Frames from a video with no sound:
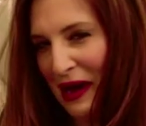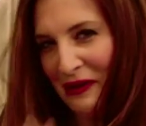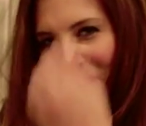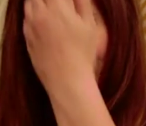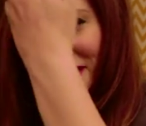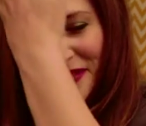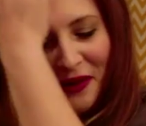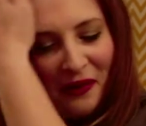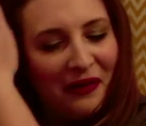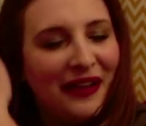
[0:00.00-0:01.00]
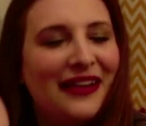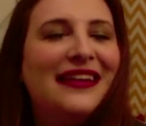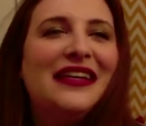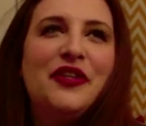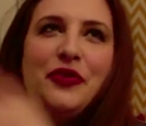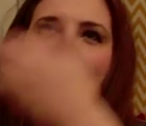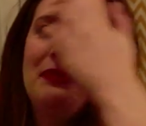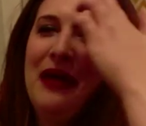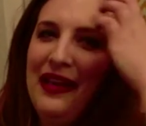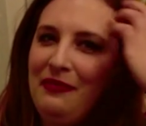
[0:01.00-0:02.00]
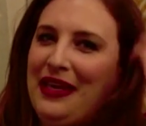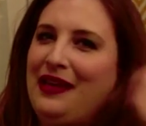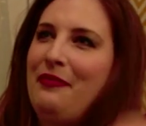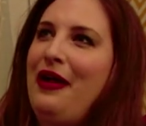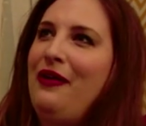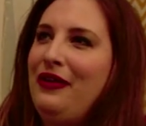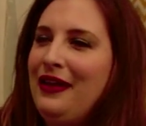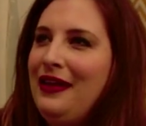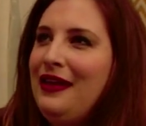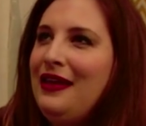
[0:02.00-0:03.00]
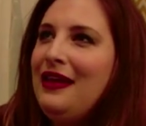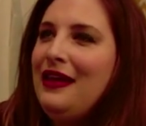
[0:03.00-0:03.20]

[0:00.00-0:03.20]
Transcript: I go out, so to remind me about,